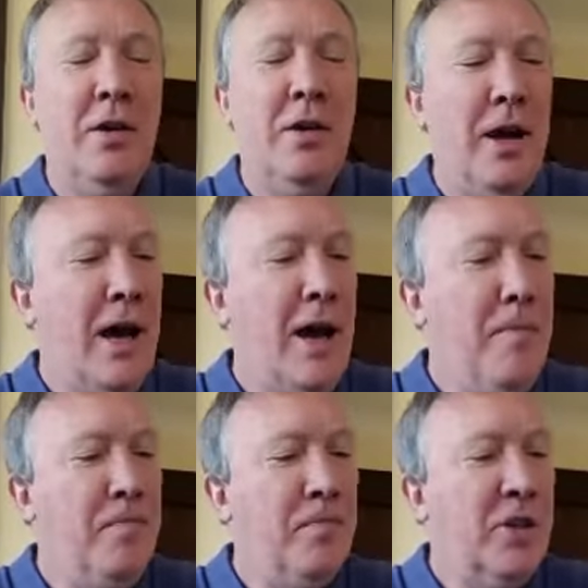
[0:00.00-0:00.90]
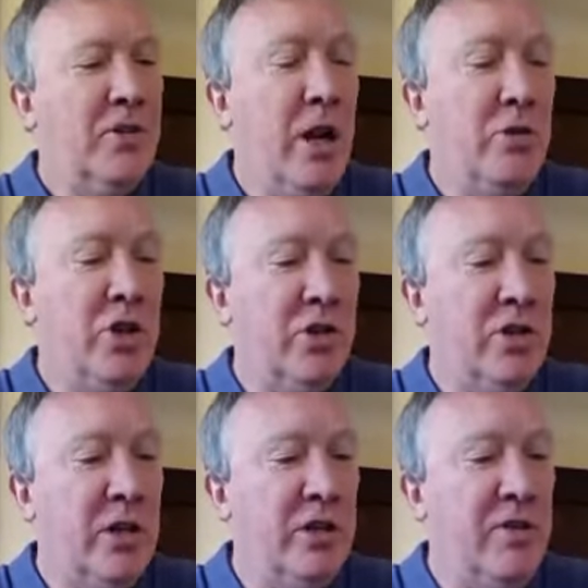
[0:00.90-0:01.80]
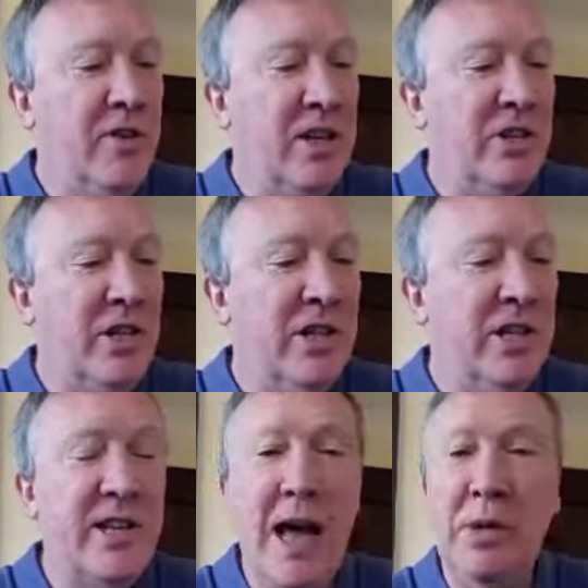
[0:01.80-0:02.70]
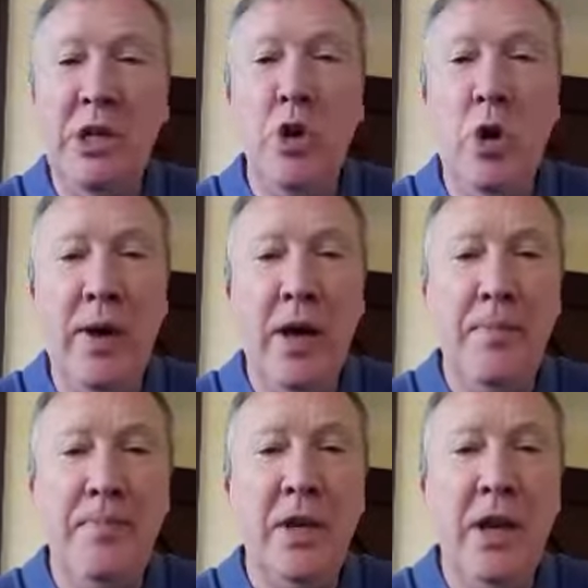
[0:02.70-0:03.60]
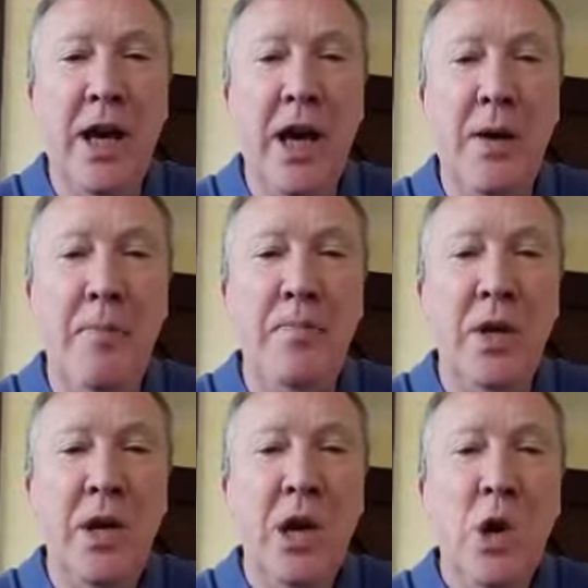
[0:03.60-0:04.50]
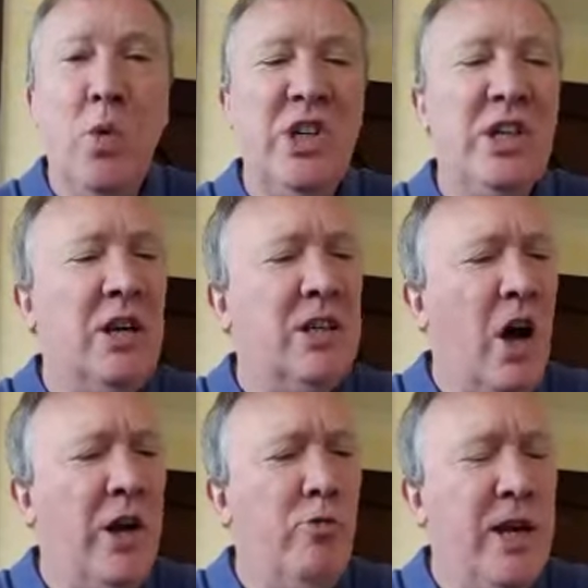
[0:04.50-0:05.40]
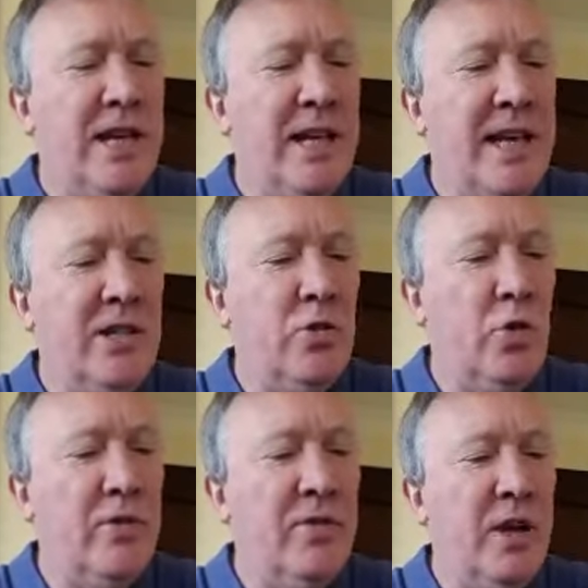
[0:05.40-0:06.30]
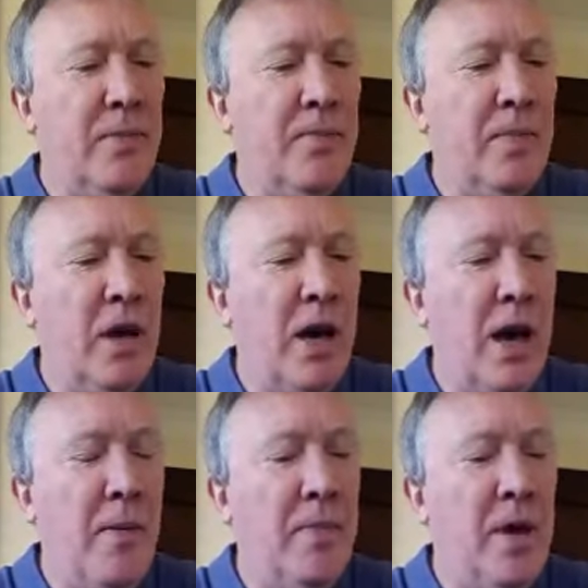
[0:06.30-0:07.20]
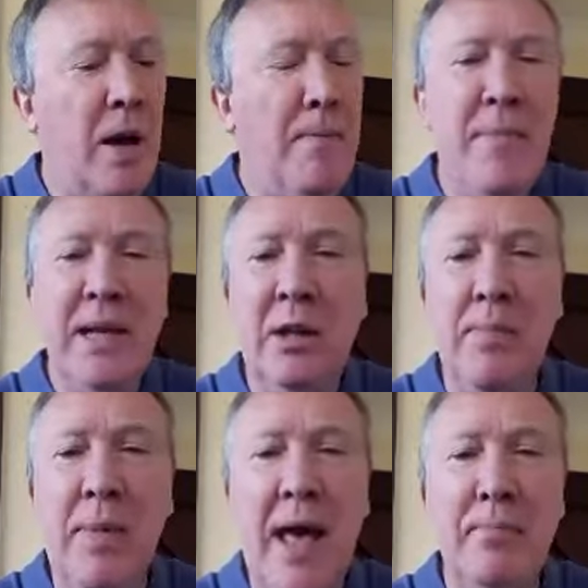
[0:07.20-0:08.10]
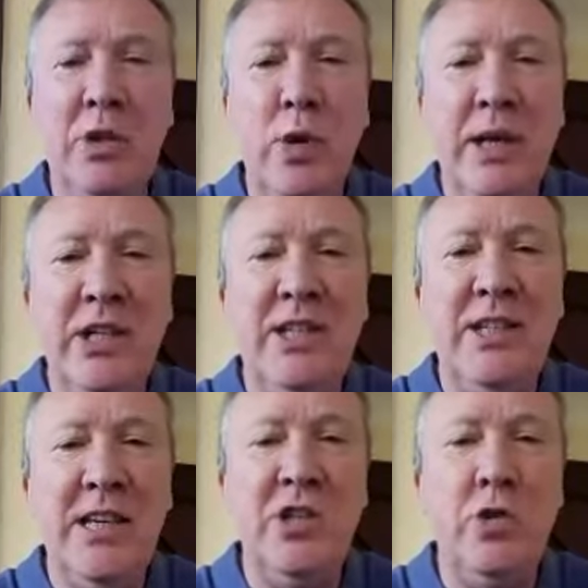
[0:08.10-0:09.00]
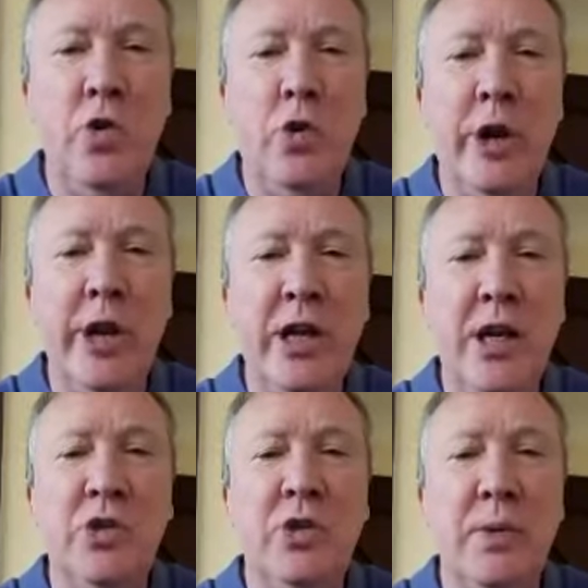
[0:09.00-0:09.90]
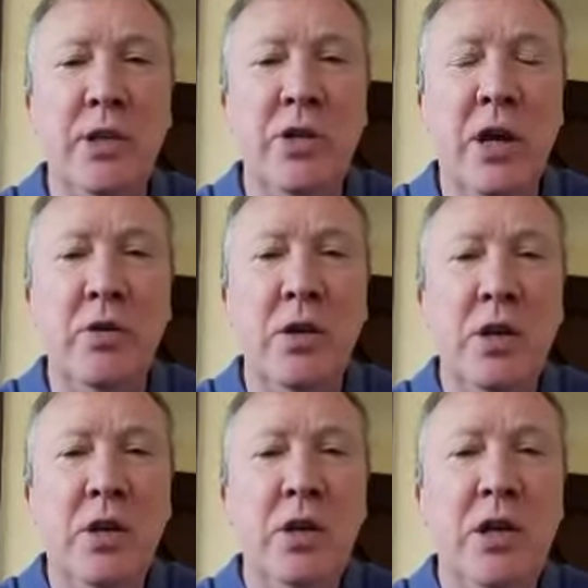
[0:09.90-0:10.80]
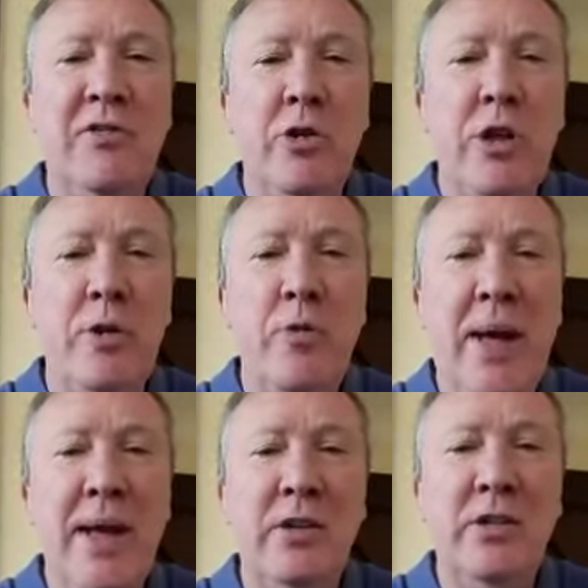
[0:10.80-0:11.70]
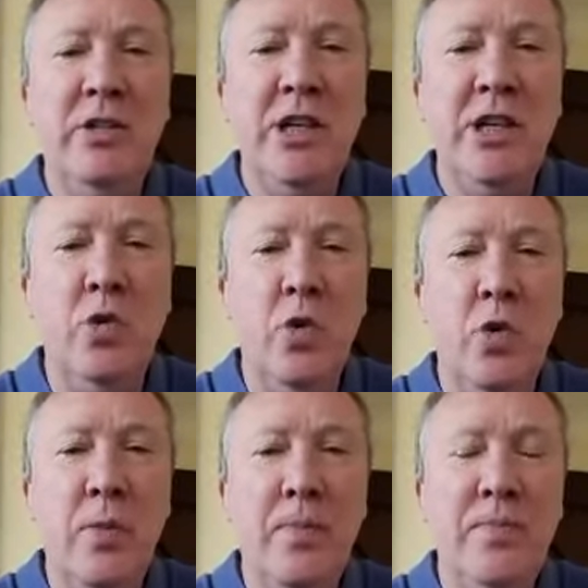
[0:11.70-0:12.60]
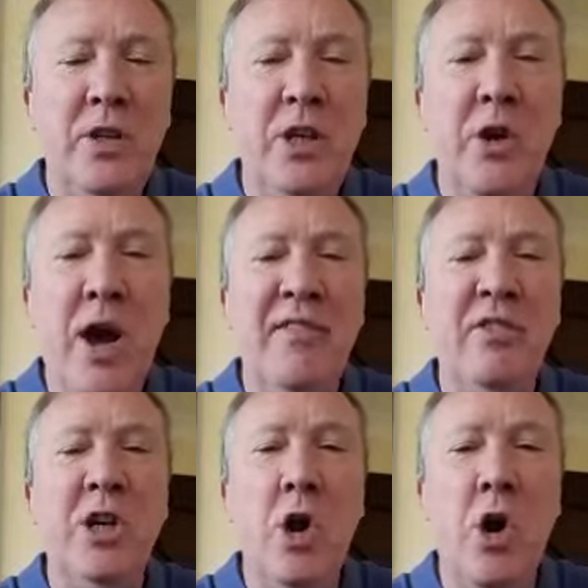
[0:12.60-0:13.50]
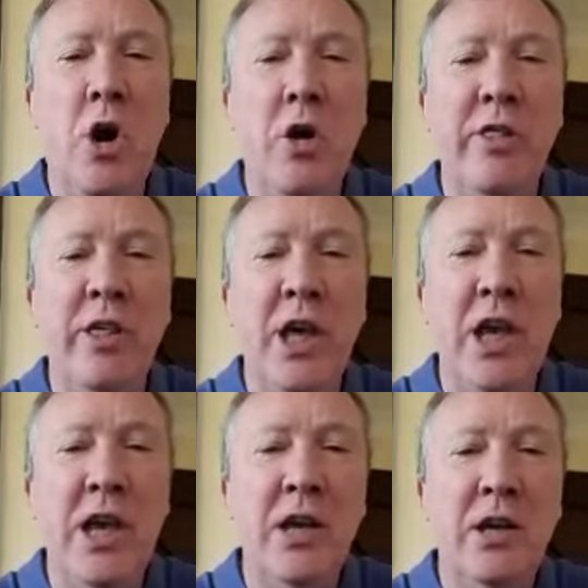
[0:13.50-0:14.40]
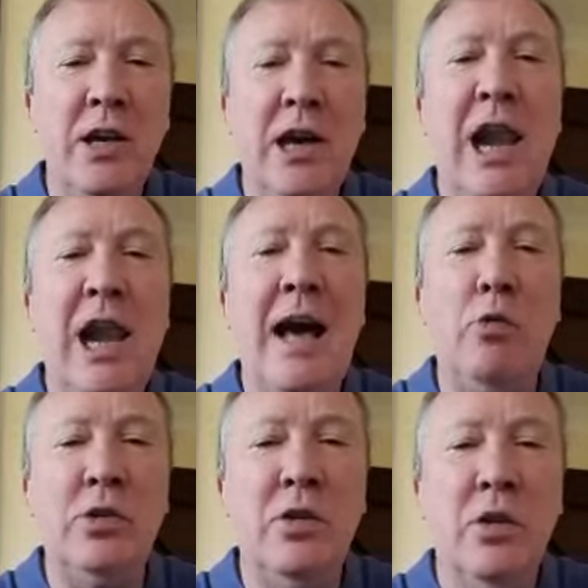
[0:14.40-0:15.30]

Um, so no, Justin has invested in Snappy Shopper, um, which, it, as I read it, is sort of a um, a middleman between a C store and a customer. So if you're an independent C store, you haven't got the clout